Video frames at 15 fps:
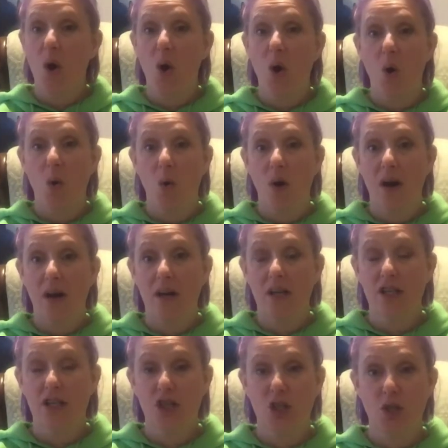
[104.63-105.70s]
or
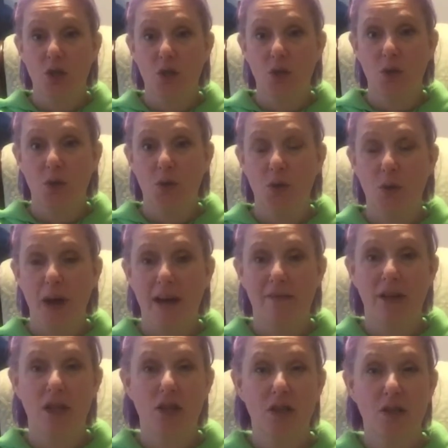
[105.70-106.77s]
to have
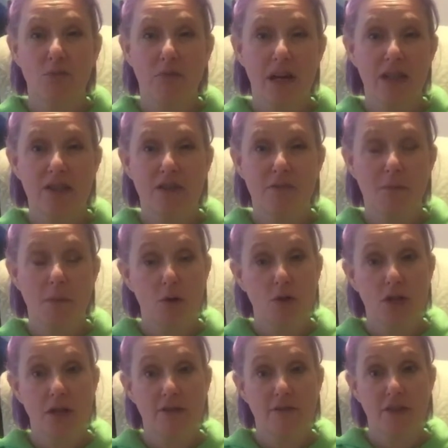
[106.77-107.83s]
a good range of
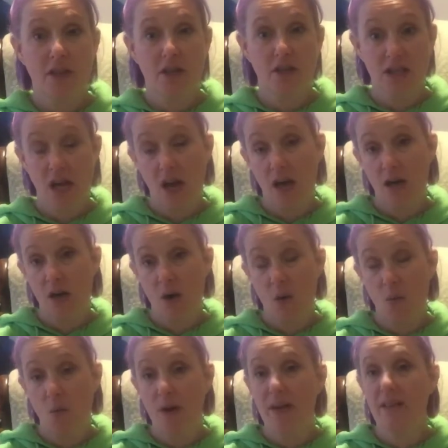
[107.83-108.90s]
motion for their tongue.
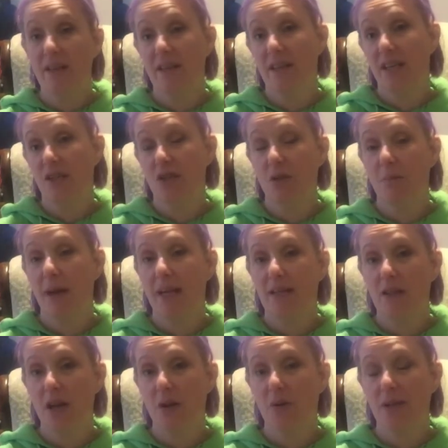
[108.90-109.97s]
One of the things you might
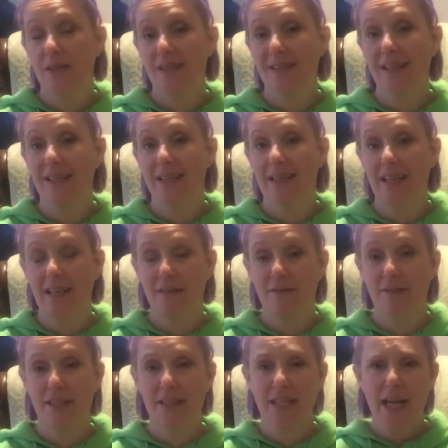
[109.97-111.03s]
notice in an
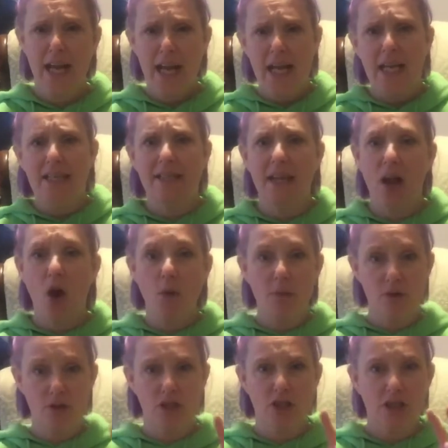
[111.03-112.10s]
infant is they
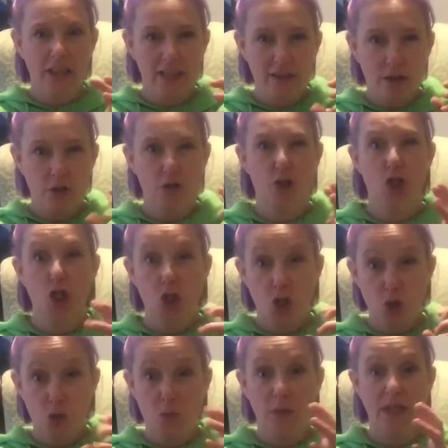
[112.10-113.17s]
almost look like they're
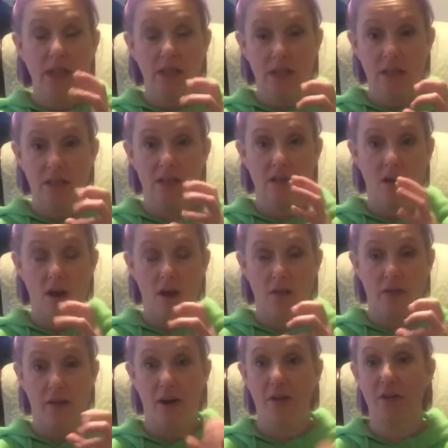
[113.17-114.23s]
chewing
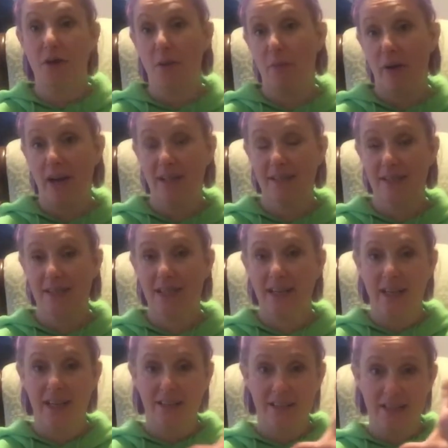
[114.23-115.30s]
on your breast
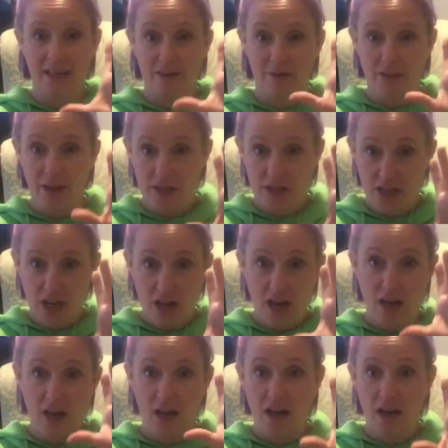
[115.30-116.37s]
instead of their
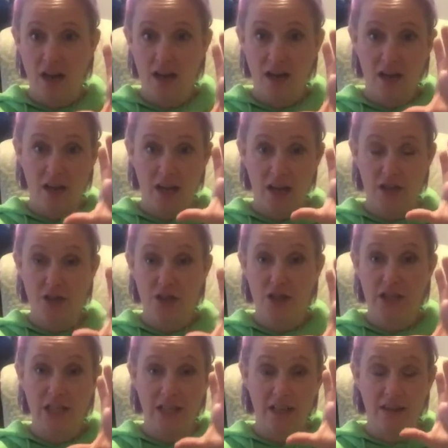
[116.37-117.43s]
tongue
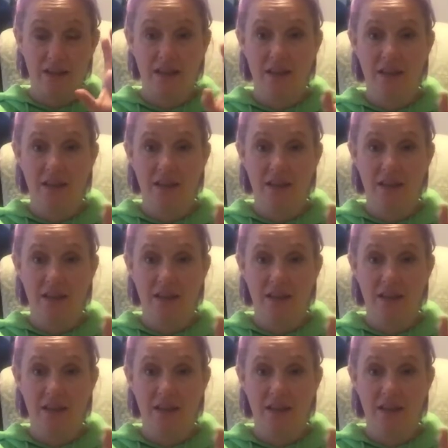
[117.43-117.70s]
underneath,